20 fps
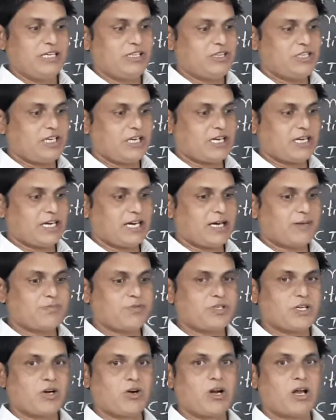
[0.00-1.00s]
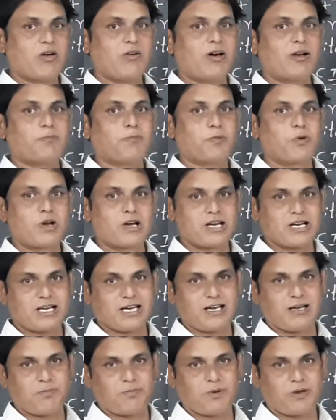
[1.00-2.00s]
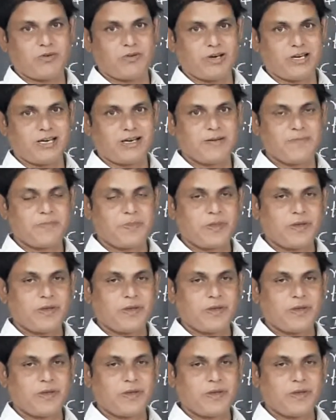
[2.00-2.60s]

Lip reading: They captured our political power.